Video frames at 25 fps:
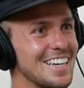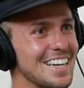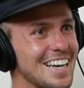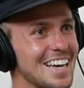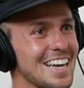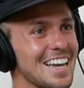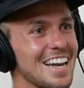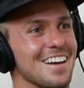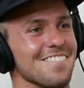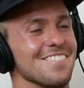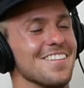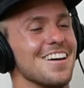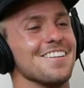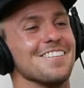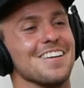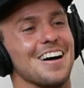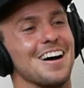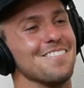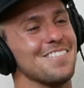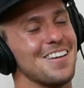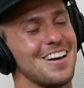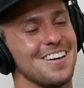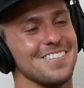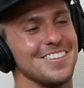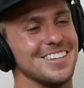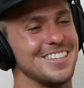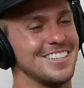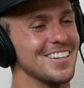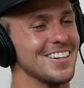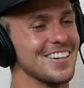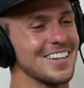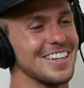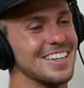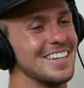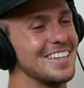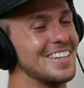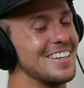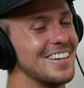And I'm not I'm not even
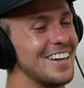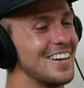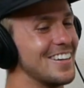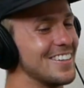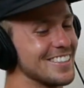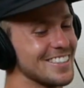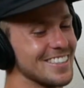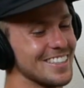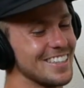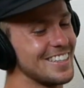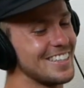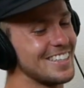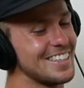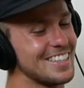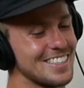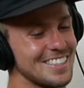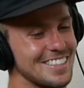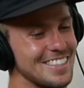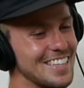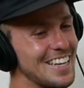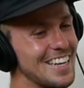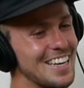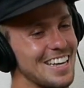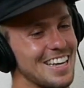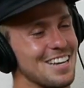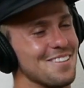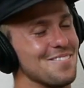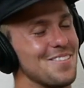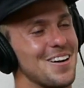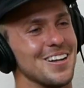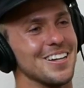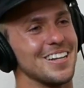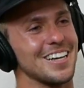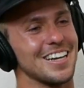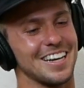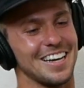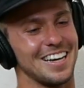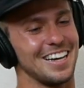joking, dude. I was literally just thinking about
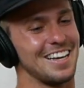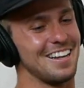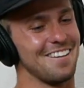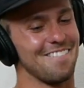like